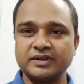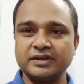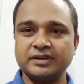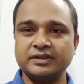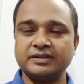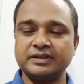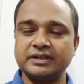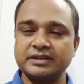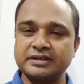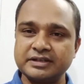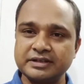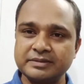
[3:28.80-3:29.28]

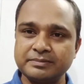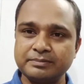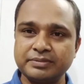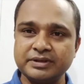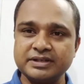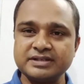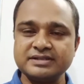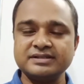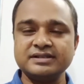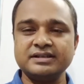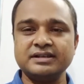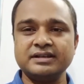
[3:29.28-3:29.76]
The
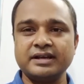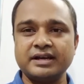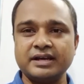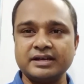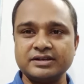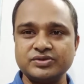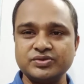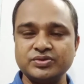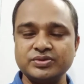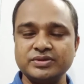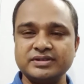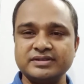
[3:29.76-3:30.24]
temperature
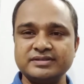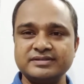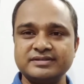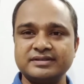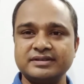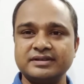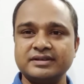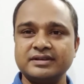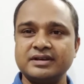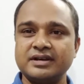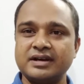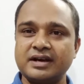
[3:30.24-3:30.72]
at which
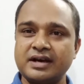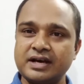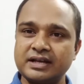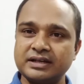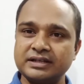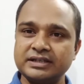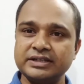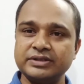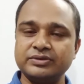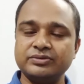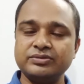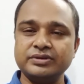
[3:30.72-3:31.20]
a
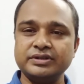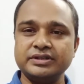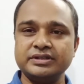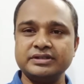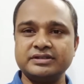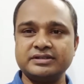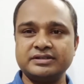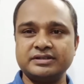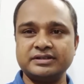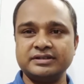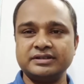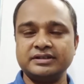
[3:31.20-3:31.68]

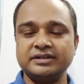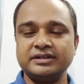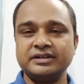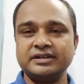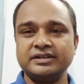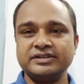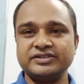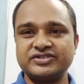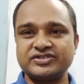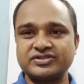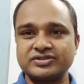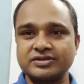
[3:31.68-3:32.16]
liquid
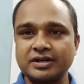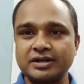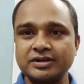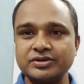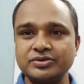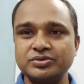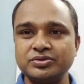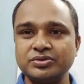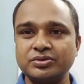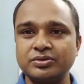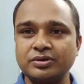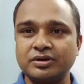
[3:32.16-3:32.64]

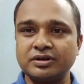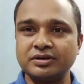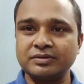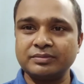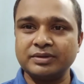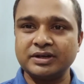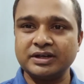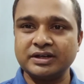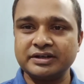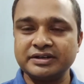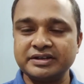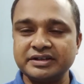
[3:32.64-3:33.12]
start to
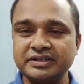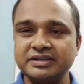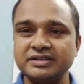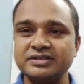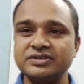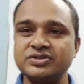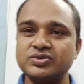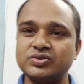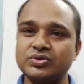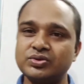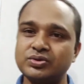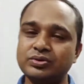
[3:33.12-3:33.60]
convert
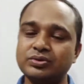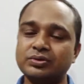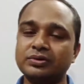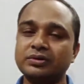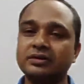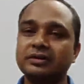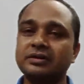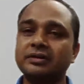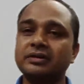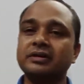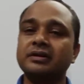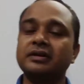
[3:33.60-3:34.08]
into
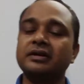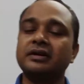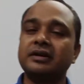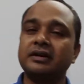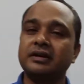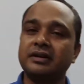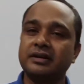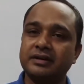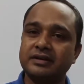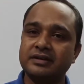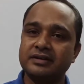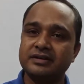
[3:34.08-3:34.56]

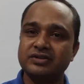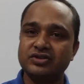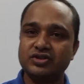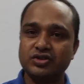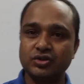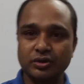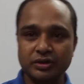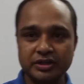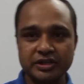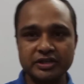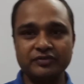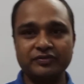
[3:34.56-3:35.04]

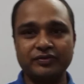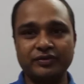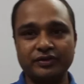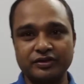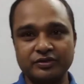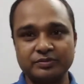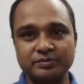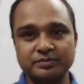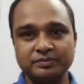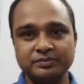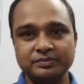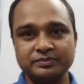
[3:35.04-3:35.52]
solid
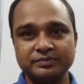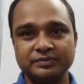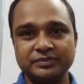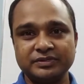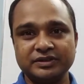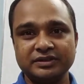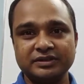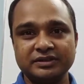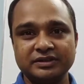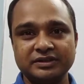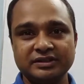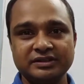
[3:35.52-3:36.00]
form
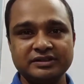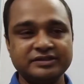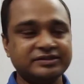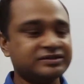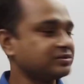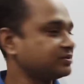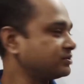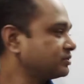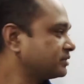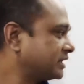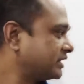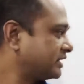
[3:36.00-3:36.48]
is
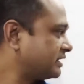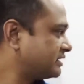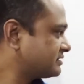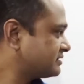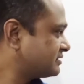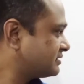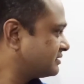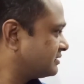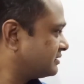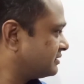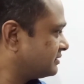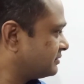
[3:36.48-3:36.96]
known
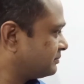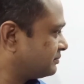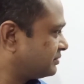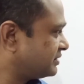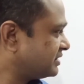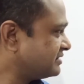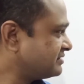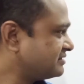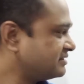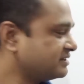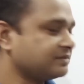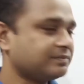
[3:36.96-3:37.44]
as
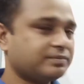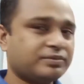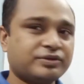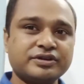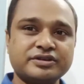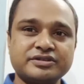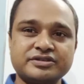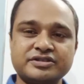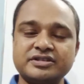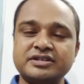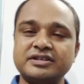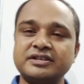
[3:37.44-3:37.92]
freezing
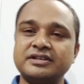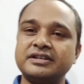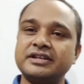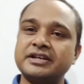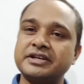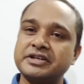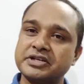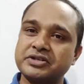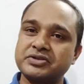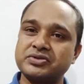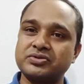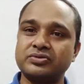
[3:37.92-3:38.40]
point
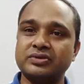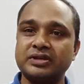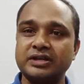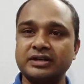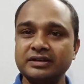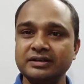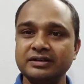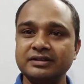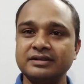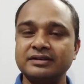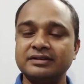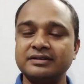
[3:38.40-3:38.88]
related to
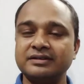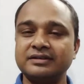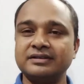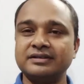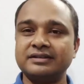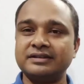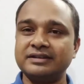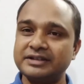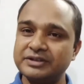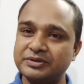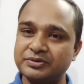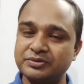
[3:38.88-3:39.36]
the
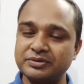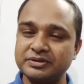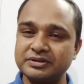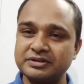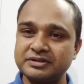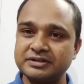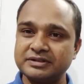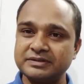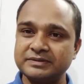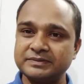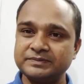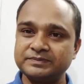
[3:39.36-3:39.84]

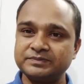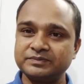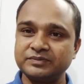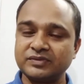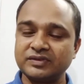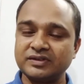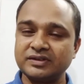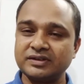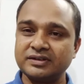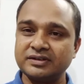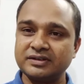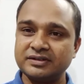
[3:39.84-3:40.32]
liquid.
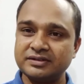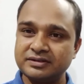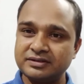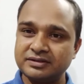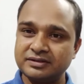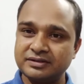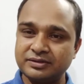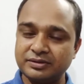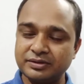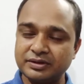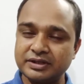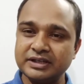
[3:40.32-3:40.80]

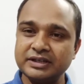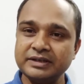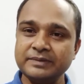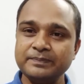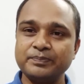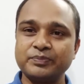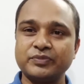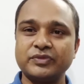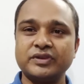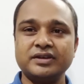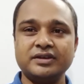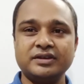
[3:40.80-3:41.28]

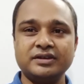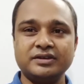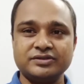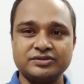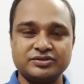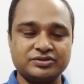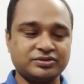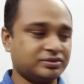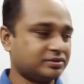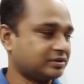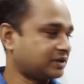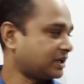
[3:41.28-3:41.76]
Okay,
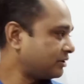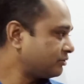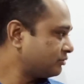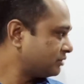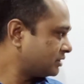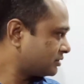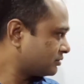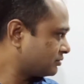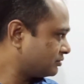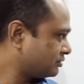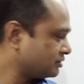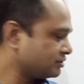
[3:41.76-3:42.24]
so now we
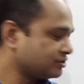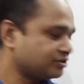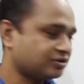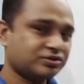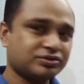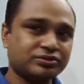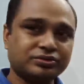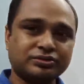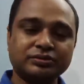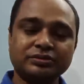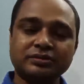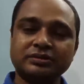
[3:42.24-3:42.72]
are going
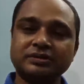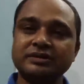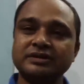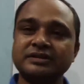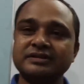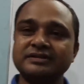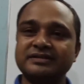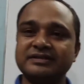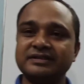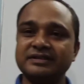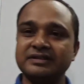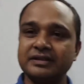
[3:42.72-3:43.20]
to
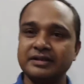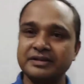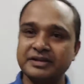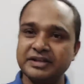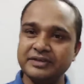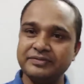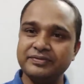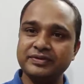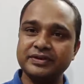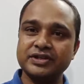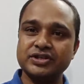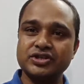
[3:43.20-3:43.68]
see the
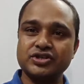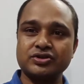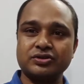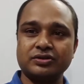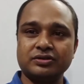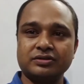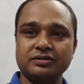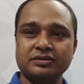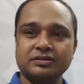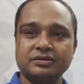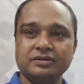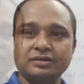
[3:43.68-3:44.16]
definition